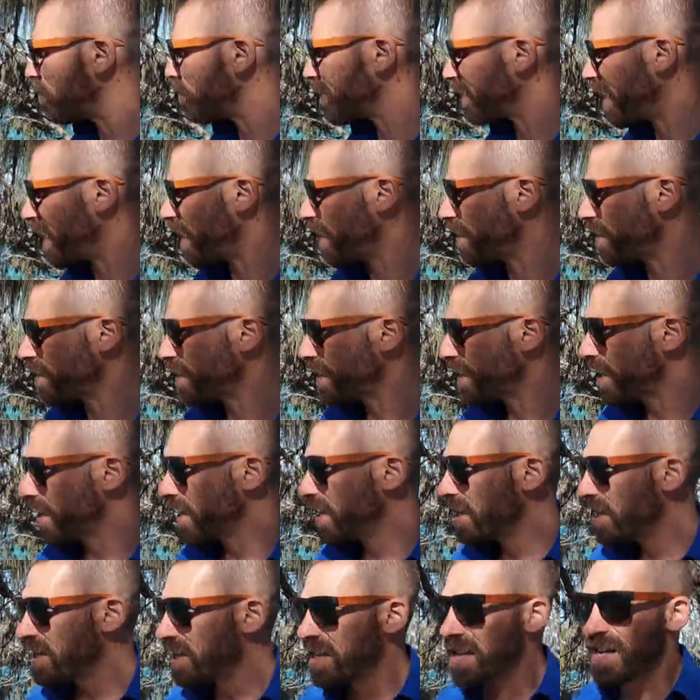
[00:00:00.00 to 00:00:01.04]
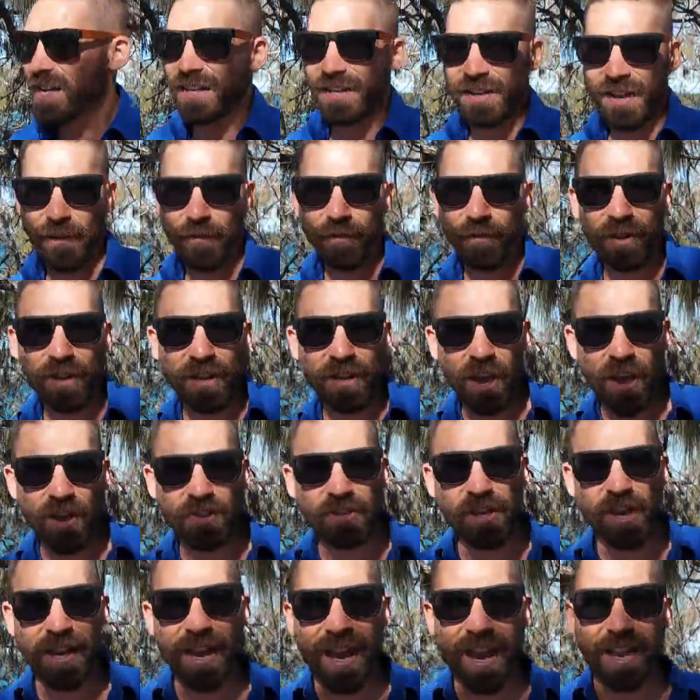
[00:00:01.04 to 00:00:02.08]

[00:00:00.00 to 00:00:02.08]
So definitely go check